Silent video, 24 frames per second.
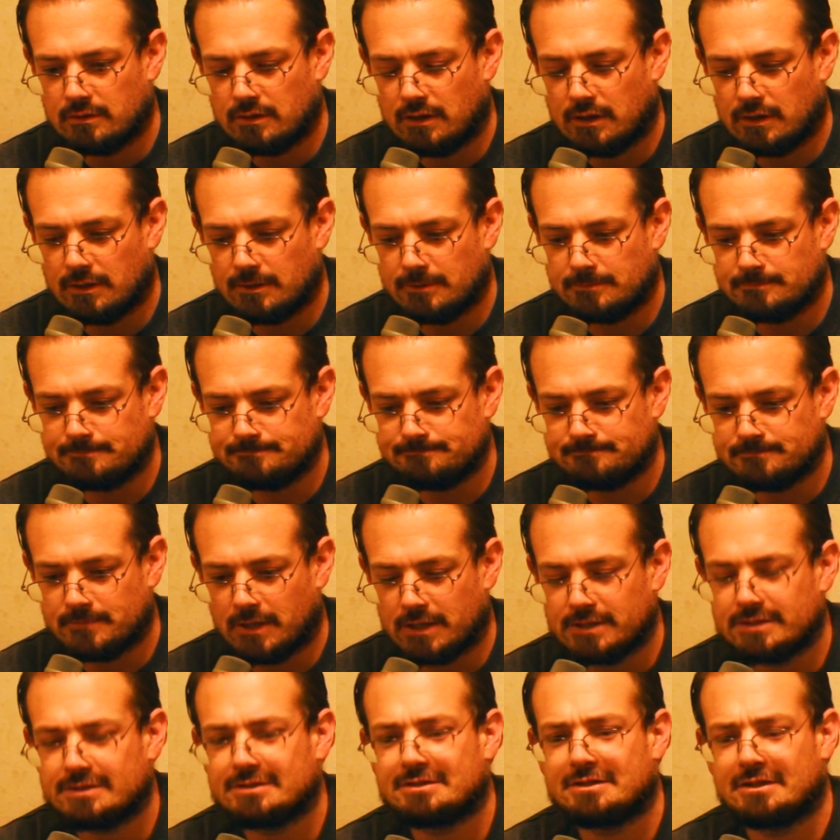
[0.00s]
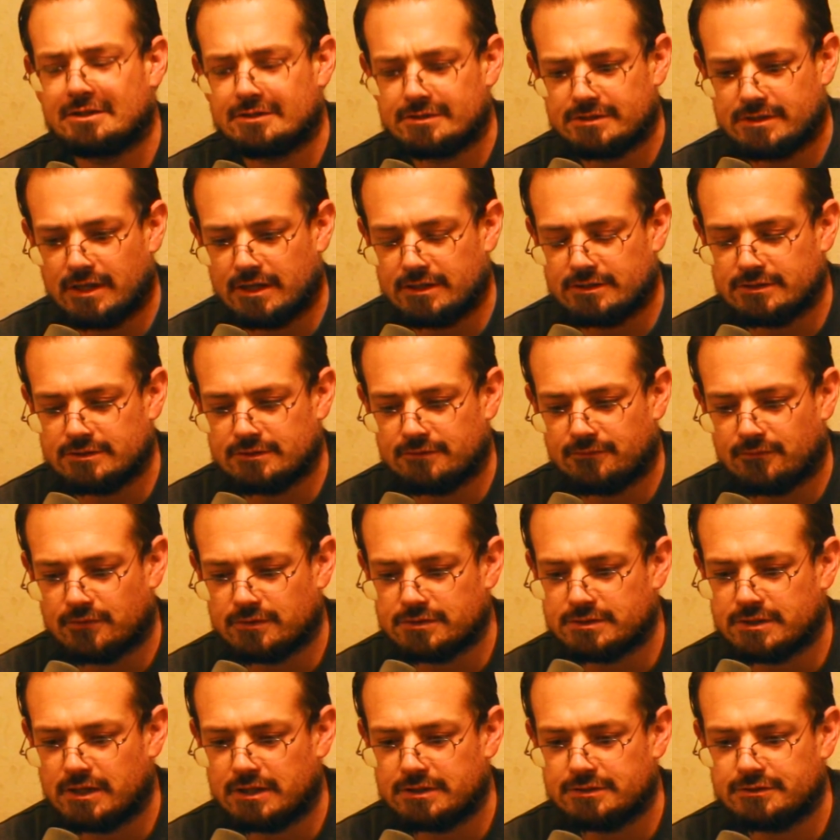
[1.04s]
I just did stages.
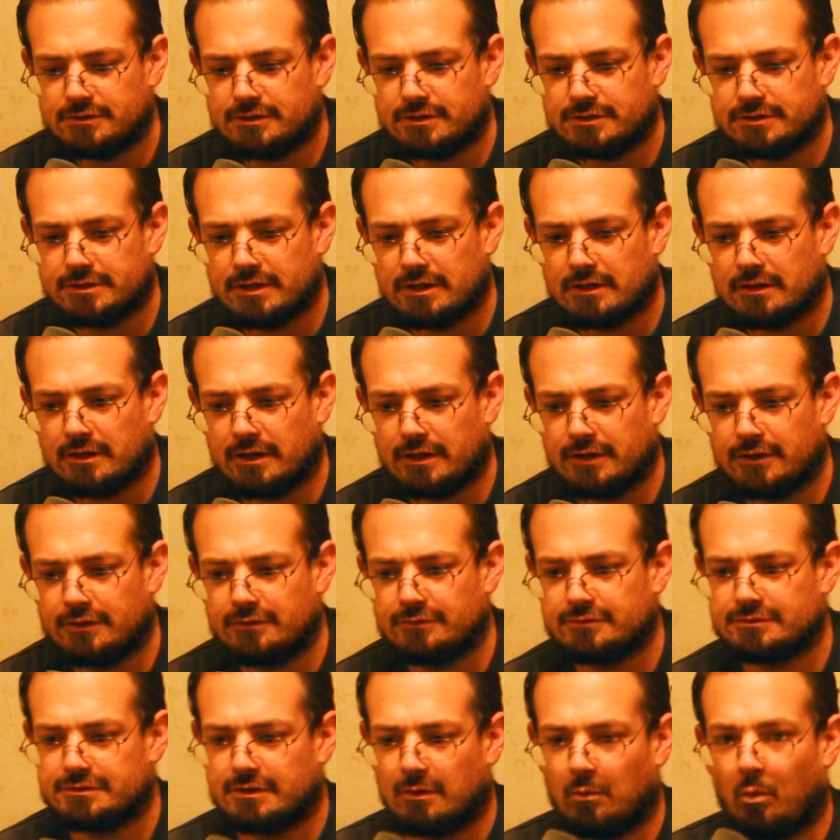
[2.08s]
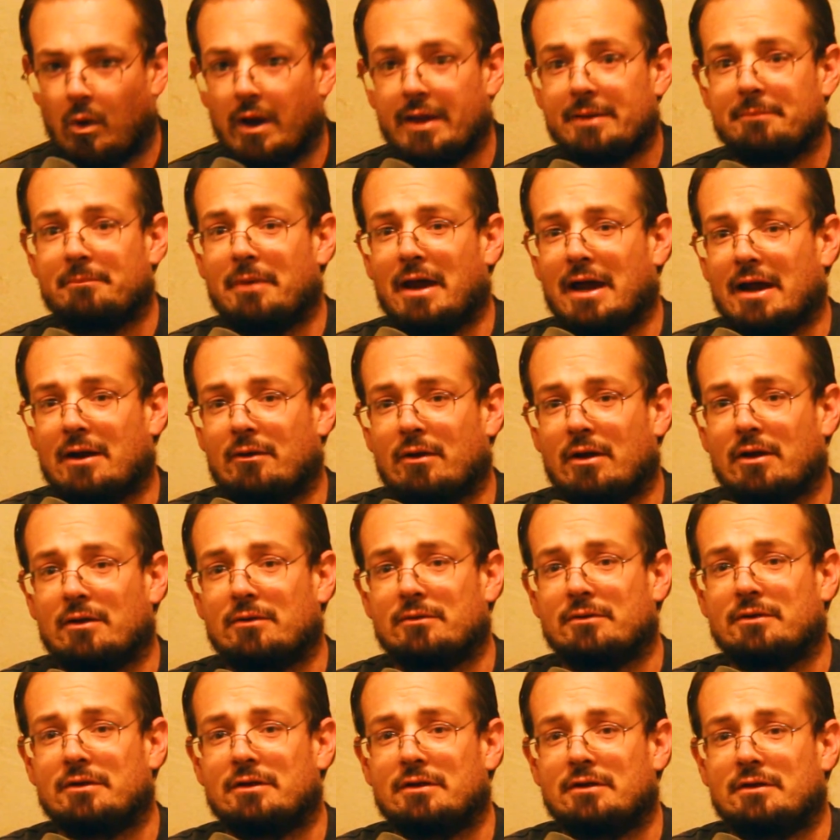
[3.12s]
First stage, you can tell I used a white
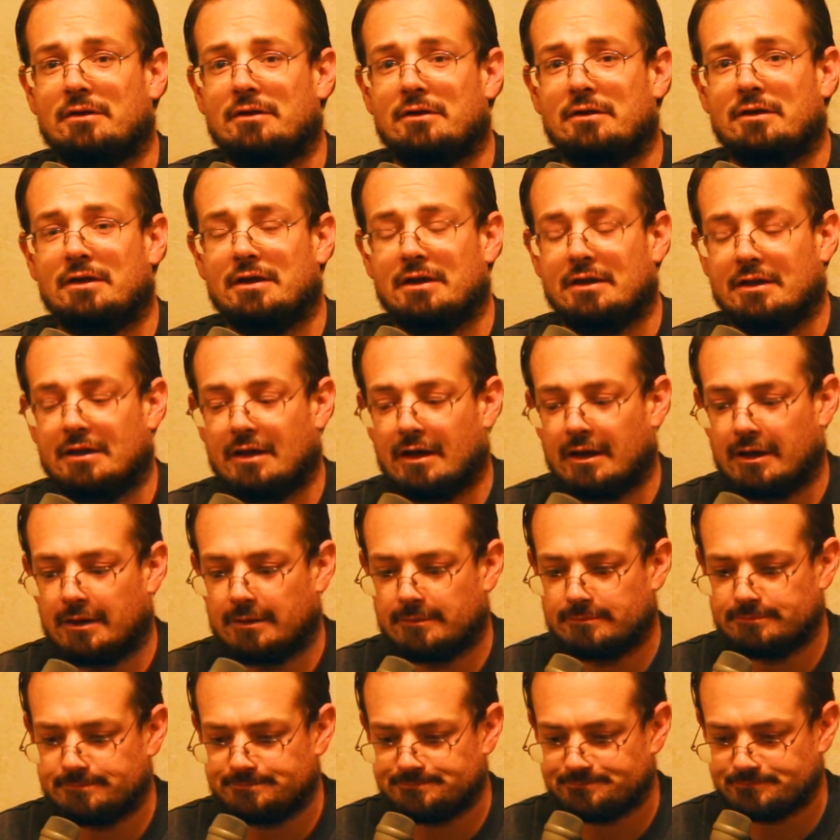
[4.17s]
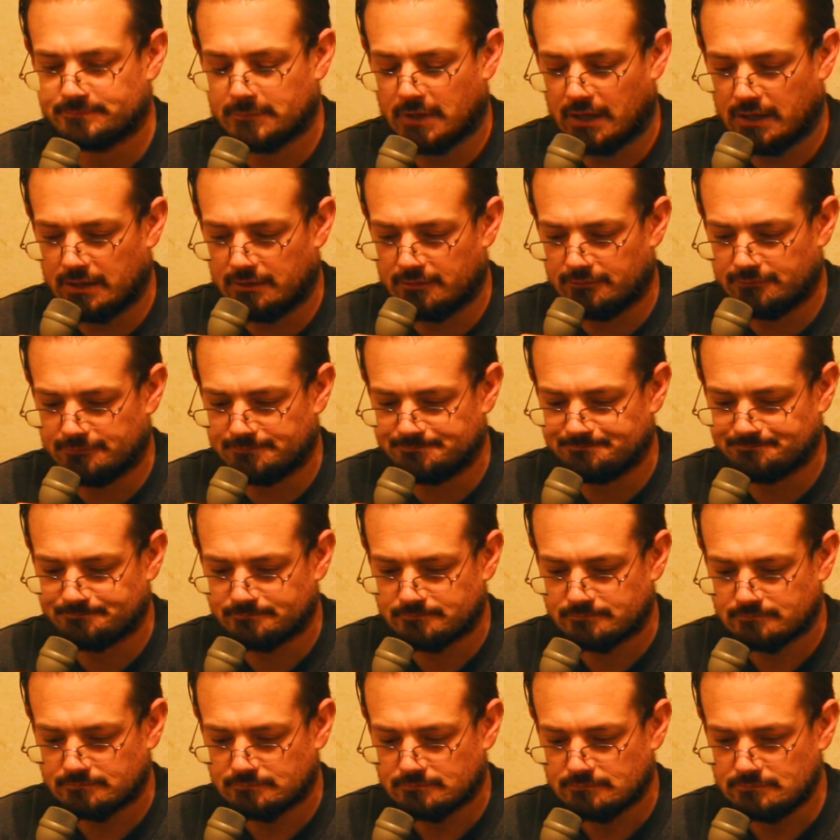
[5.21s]
background. It kind of
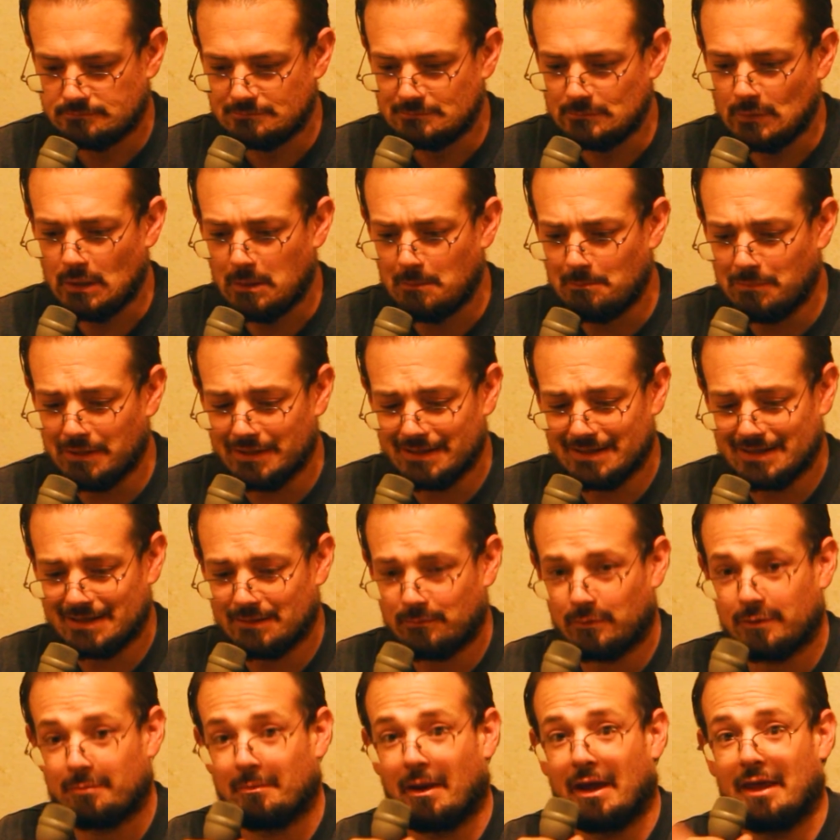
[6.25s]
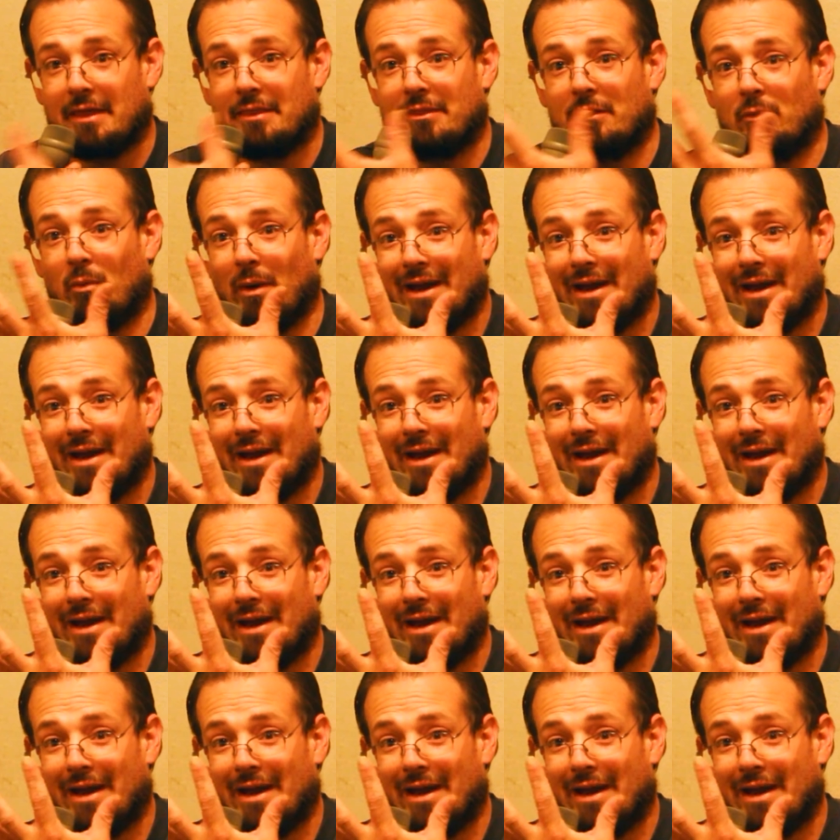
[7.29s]
blended in with the